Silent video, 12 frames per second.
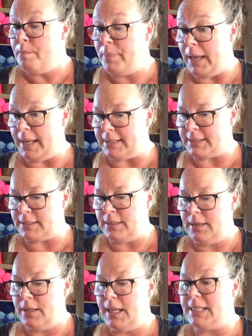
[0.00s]
But
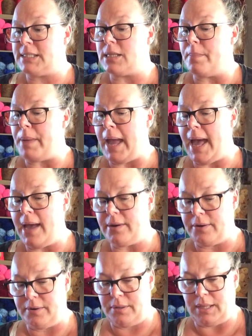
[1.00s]
it's the
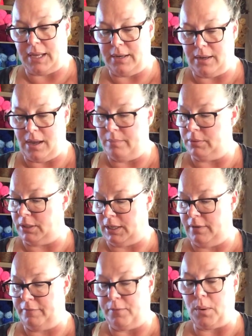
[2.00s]
pattern that I'm
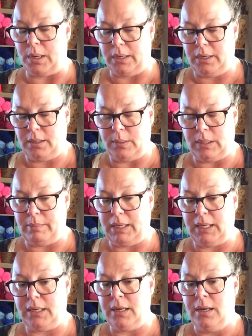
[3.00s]
looking for. You know what I
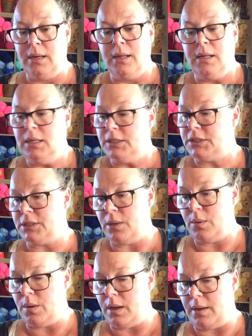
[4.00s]
mean?
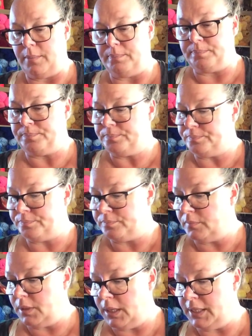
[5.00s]
So,
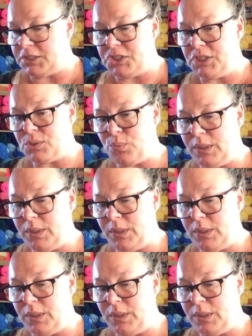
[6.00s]
it's just